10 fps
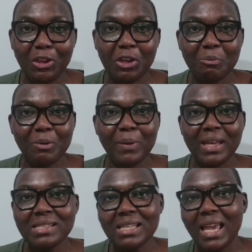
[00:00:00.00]
You could be
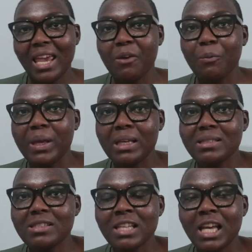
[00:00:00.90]
waiting 8
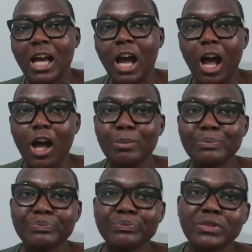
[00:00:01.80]
weeks
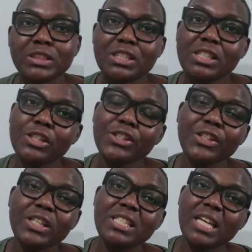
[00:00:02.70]

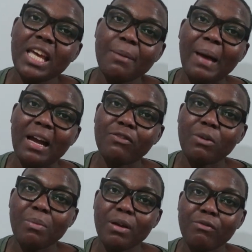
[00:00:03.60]
to hear back
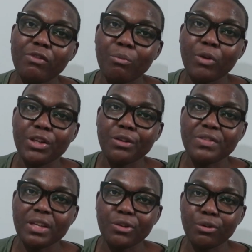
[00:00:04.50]
from them from when
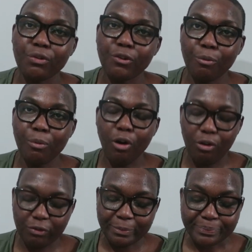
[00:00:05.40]
you've sent your form
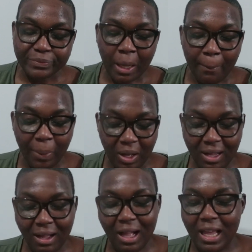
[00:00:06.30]
off.
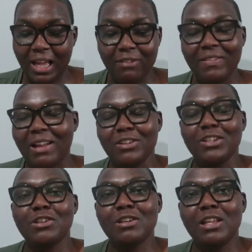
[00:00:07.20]
But I have
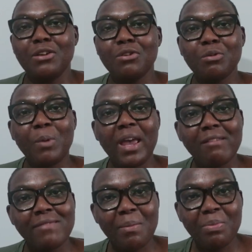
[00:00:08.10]
found a little
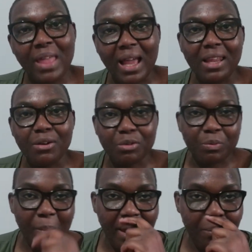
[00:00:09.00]
way around that
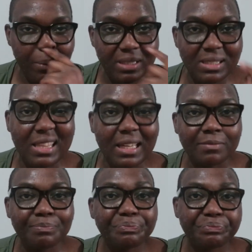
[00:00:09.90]
little 8 weeks
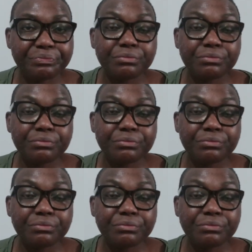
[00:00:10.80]
thing.